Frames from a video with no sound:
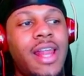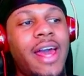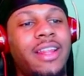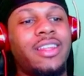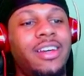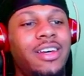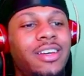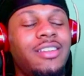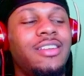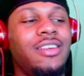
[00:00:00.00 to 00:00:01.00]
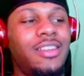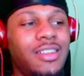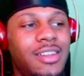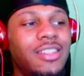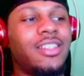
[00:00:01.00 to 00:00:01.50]
like dun
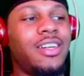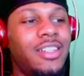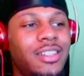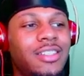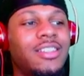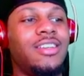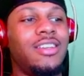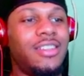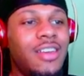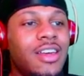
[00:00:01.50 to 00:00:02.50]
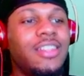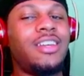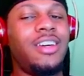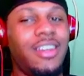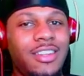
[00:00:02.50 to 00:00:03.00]
dun
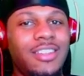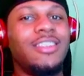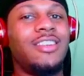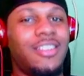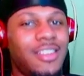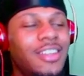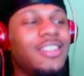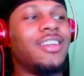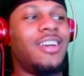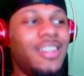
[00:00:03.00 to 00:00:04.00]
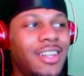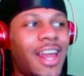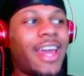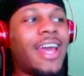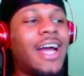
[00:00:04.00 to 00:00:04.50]
dun. Done.
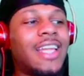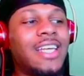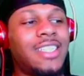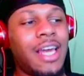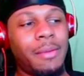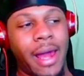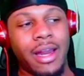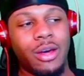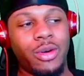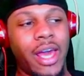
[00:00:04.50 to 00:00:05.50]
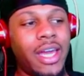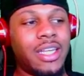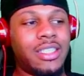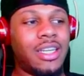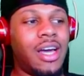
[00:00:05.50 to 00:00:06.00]
Like, it got that same like little
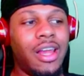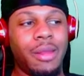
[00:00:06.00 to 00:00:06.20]
cadence in the other